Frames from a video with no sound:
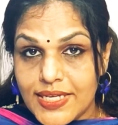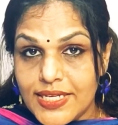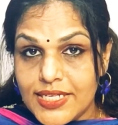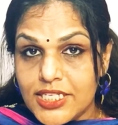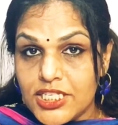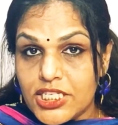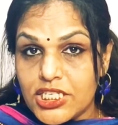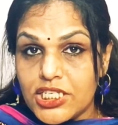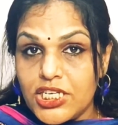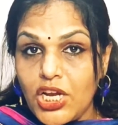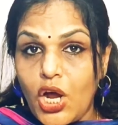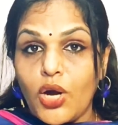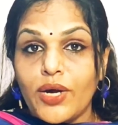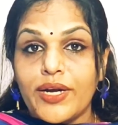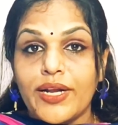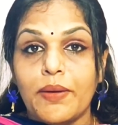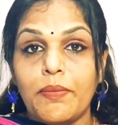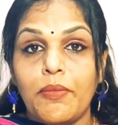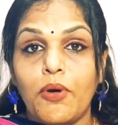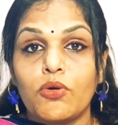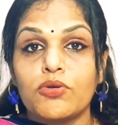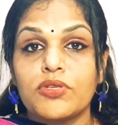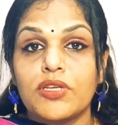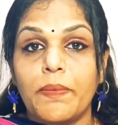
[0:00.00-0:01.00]
It's not
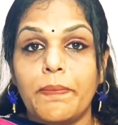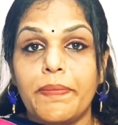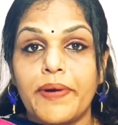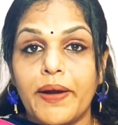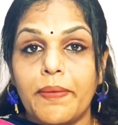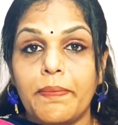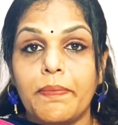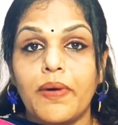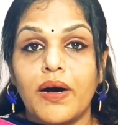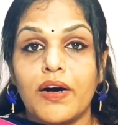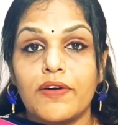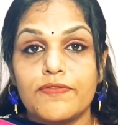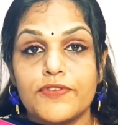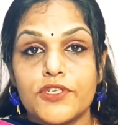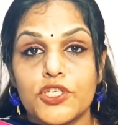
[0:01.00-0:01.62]
about the Brahma,